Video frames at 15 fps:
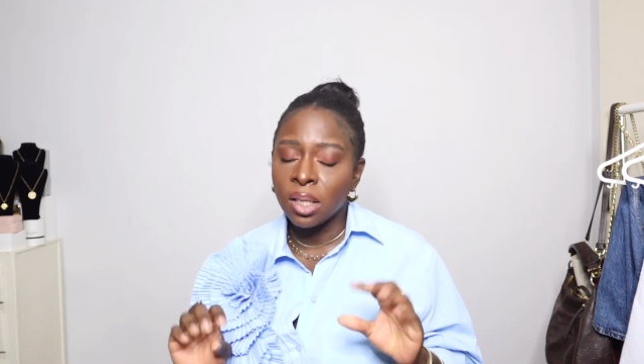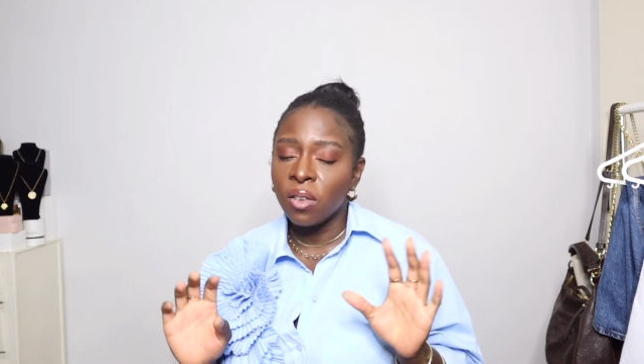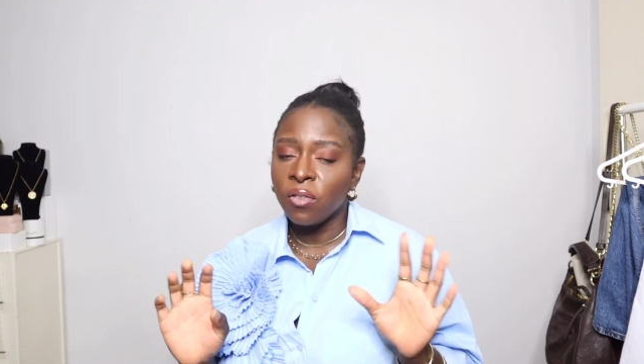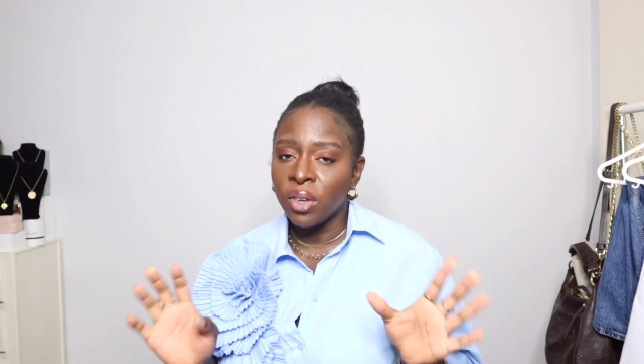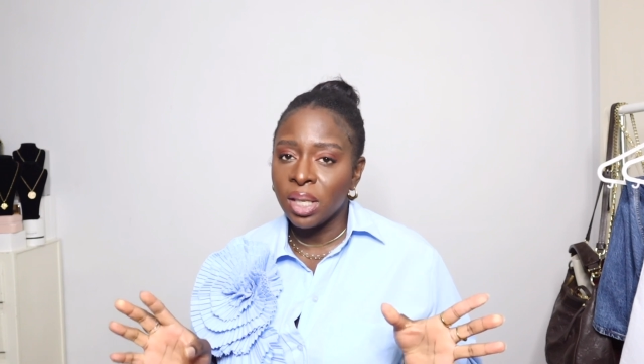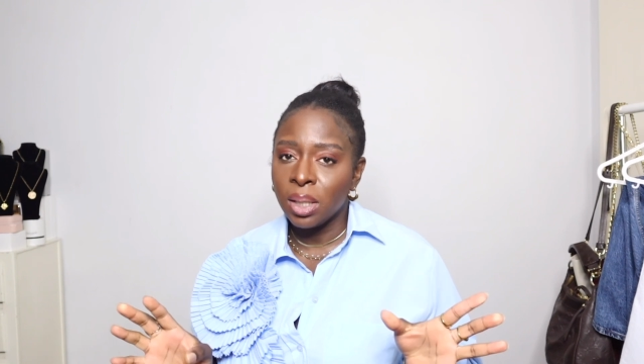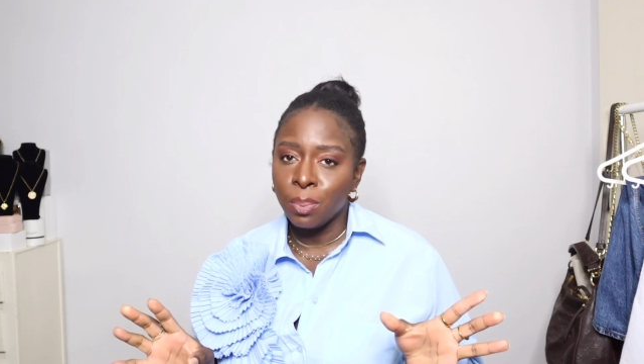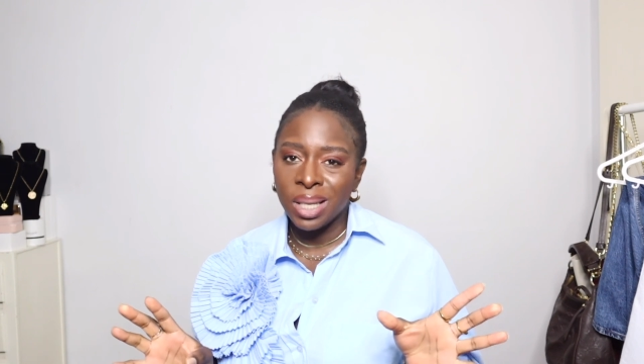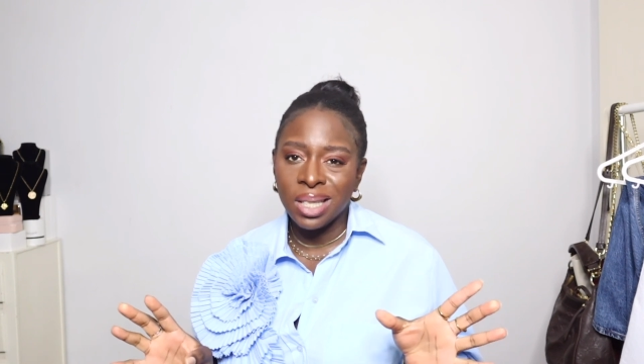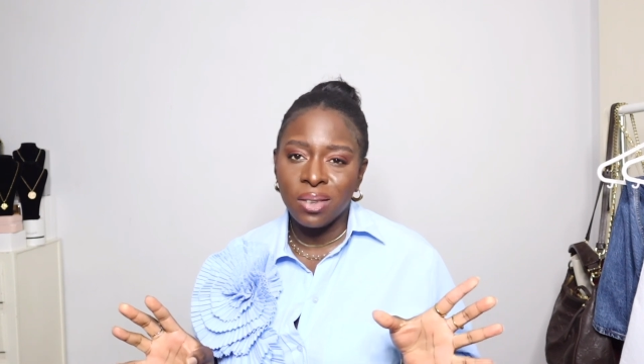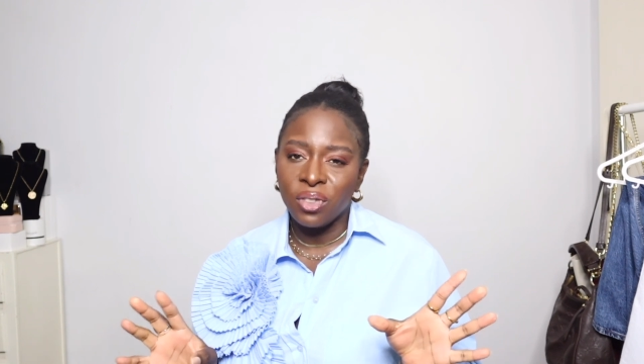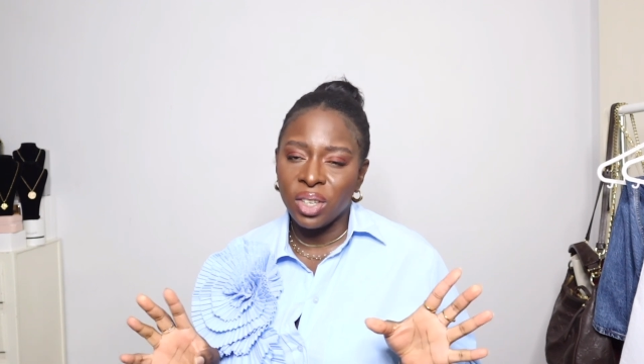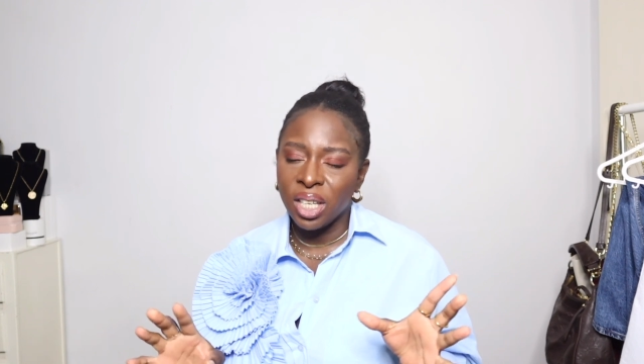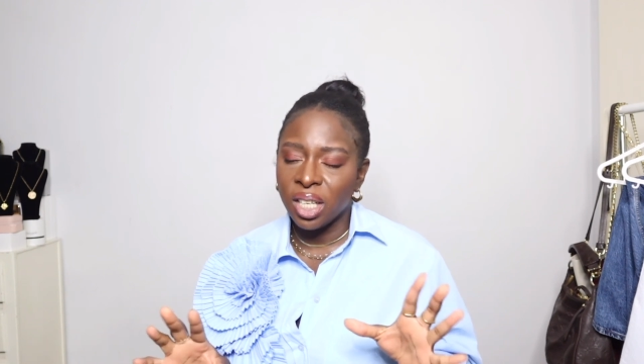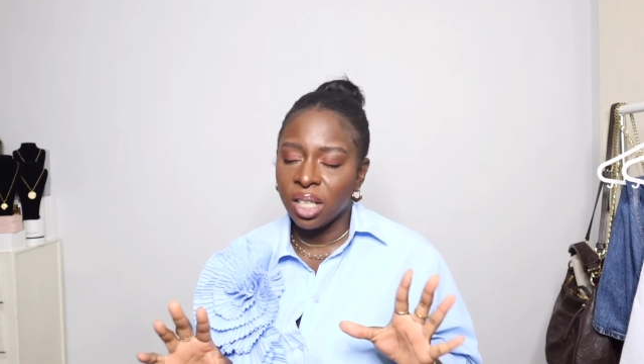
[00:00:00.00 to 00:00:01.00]
So Bista
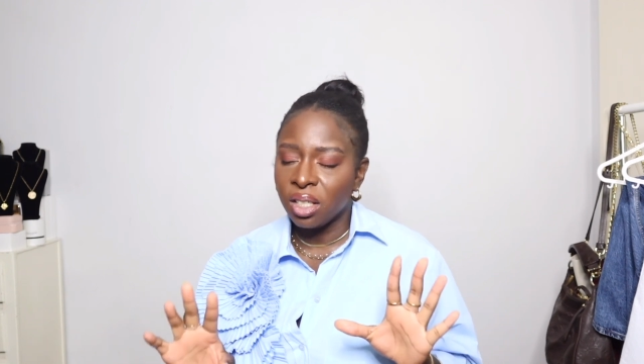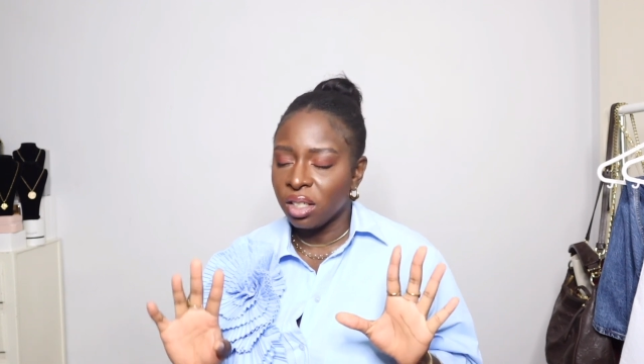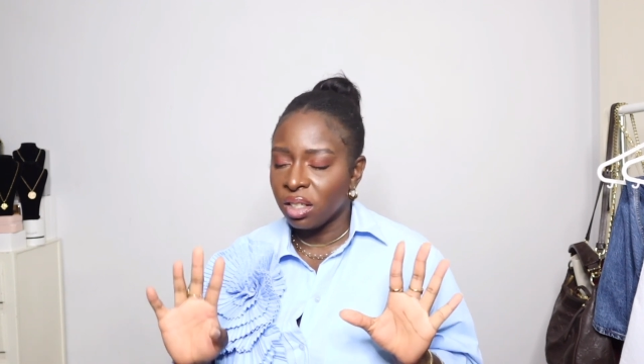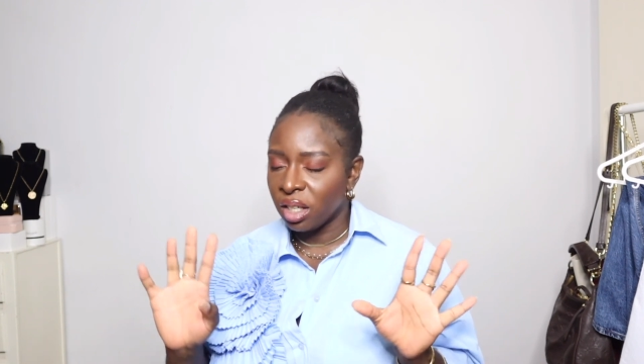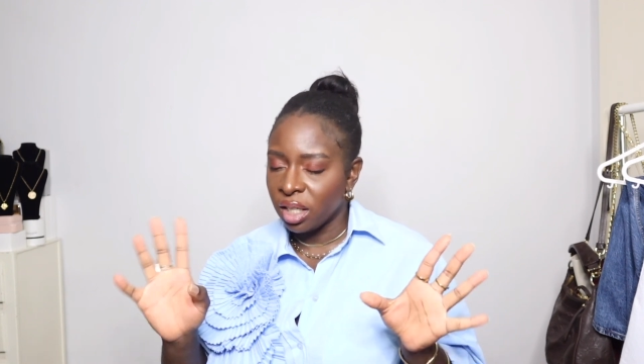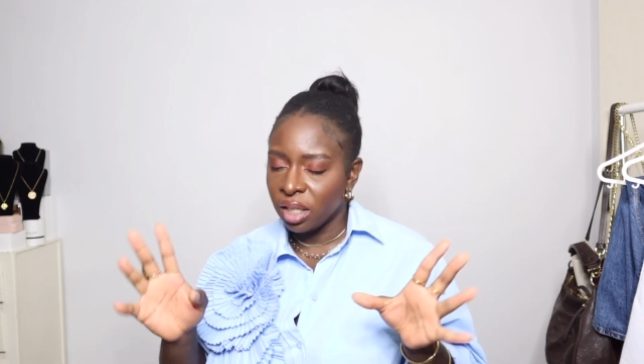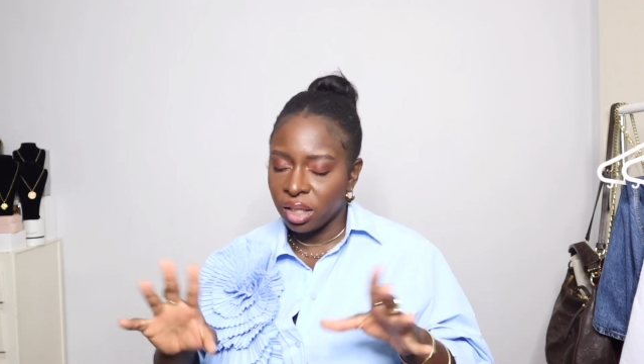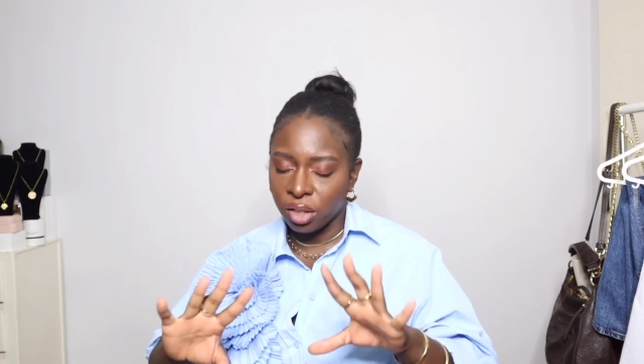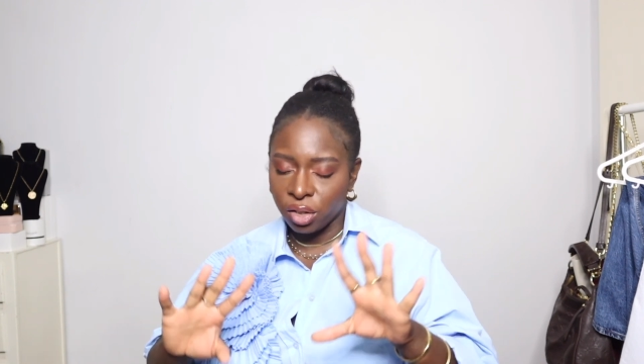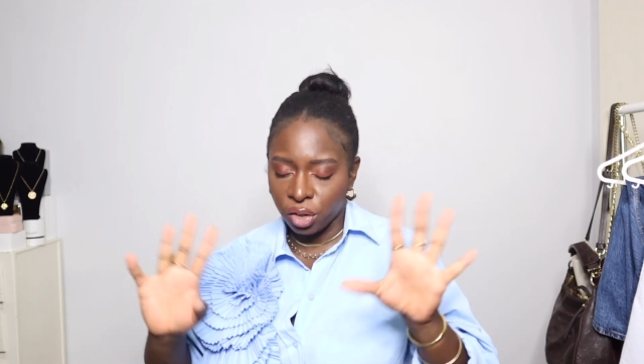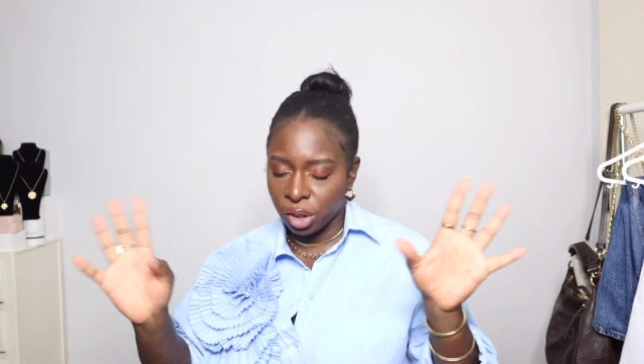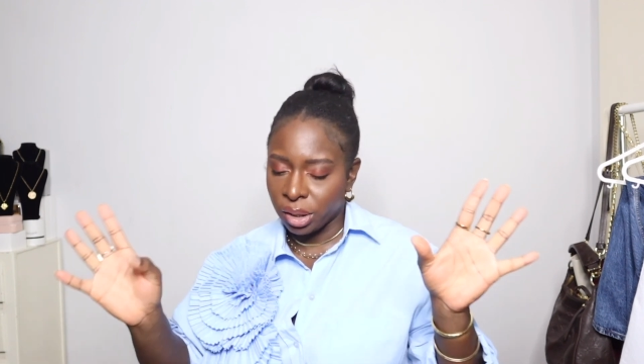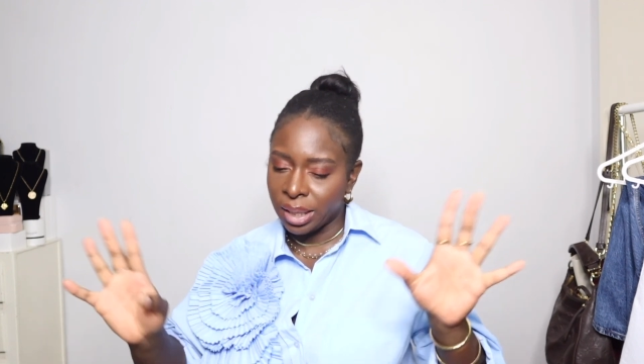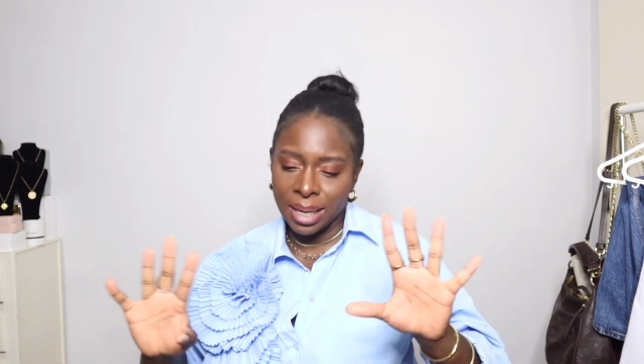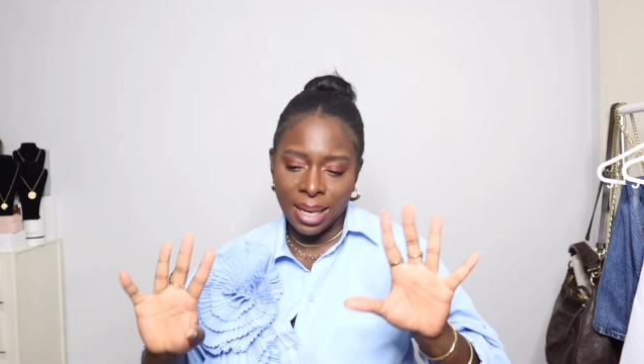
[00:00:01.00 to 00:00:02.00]
Village is just